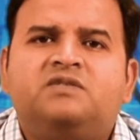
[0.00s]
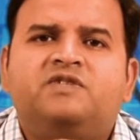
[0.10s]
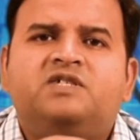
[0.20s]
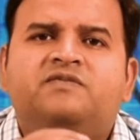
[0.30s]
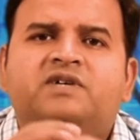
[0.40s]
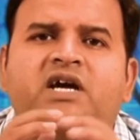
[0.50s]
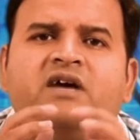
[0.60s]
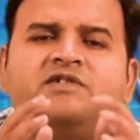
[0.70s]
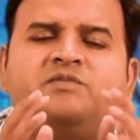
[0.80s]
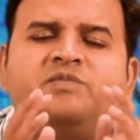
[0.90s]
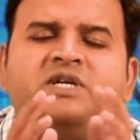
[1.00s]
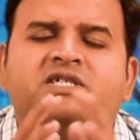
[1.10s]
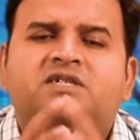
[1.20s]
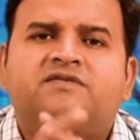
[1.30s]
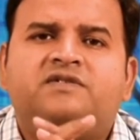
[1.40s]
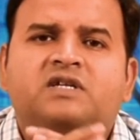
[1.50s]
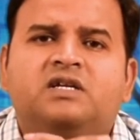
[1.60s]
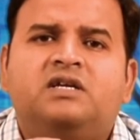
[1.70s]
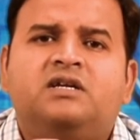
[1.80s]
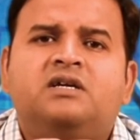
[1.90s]
which we have
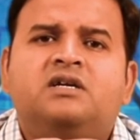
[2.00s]
specifically